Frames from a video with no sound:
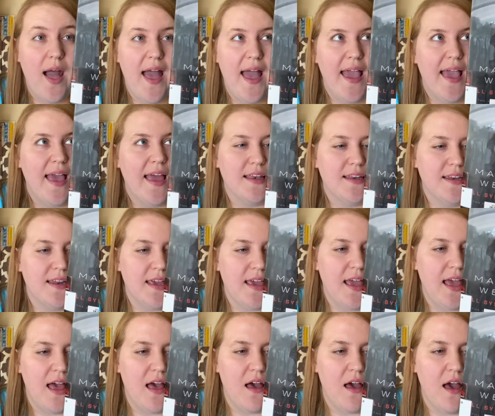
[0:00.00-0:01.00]
and
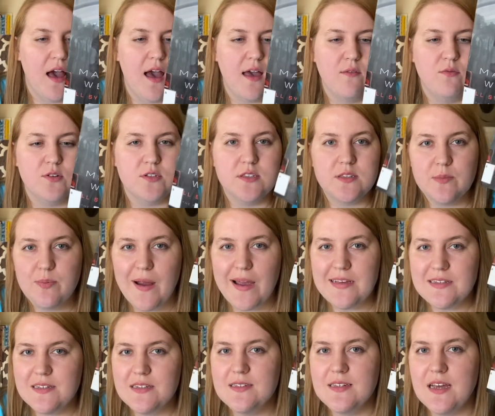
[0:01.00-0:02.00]
I was
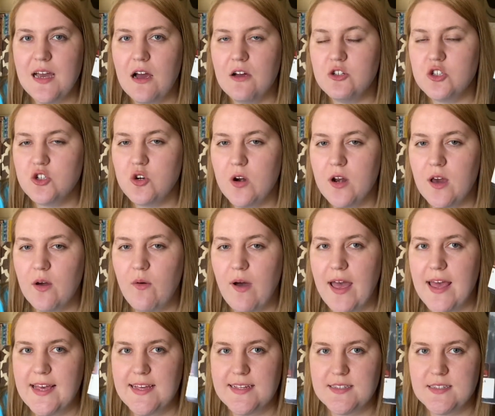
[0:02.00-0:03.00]
surprised to see how short it
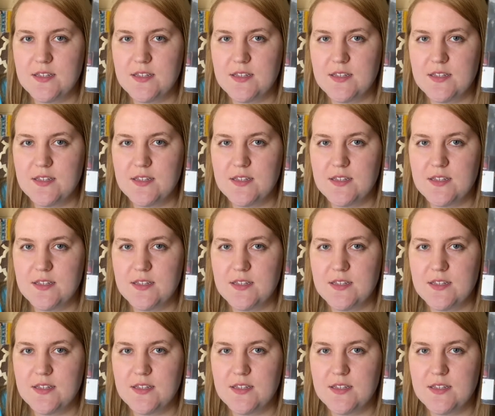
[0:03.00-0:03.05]
was.